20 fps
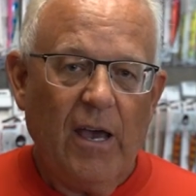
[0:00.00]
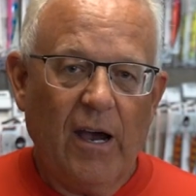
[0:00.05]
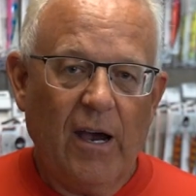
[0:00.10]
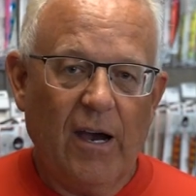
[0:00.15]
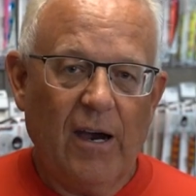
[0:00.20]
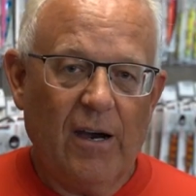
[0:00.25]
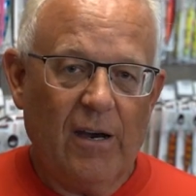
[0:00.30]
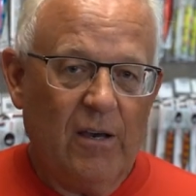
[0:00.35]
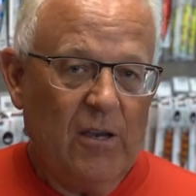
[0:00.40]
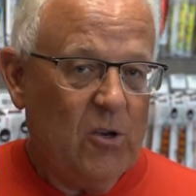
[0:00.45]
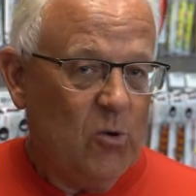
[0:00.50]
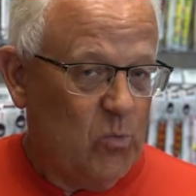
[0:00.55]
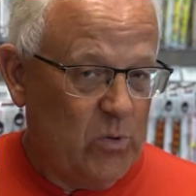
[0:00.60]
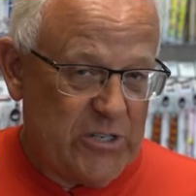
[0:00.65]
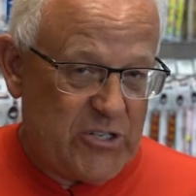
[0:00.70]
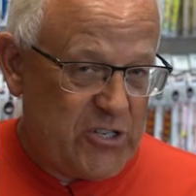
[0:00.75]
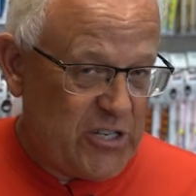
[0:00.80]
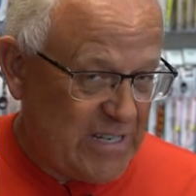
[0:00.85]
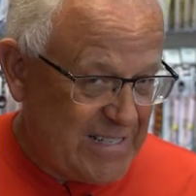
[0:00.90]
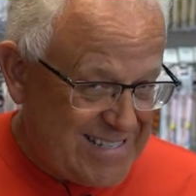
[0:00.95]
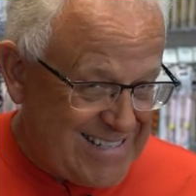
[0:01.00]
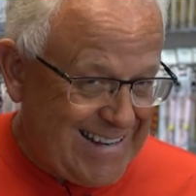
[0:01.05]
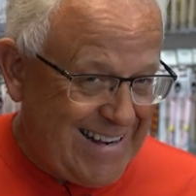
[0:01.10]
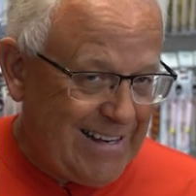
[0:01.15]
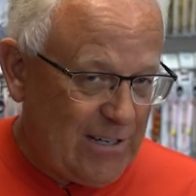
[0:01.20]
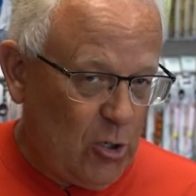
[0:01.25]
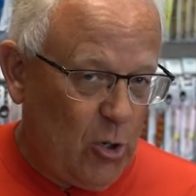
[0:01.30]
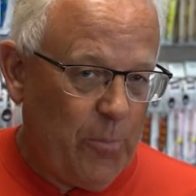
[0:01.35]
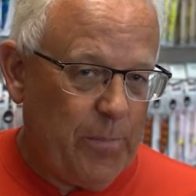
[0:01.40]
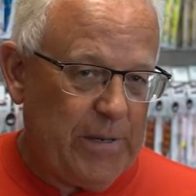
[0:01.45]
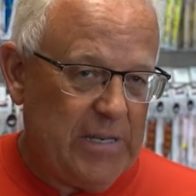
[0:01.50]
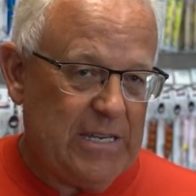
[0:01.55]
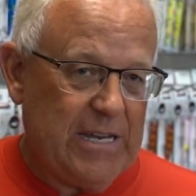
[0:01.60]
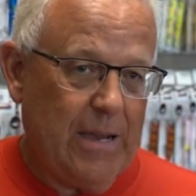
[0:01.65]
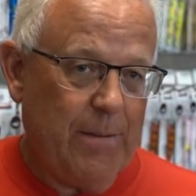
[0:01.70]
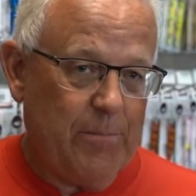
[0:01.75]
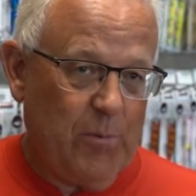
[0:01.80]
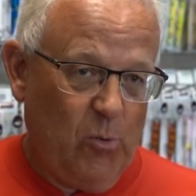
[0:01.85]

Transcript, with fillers: uh, which it's not open yet,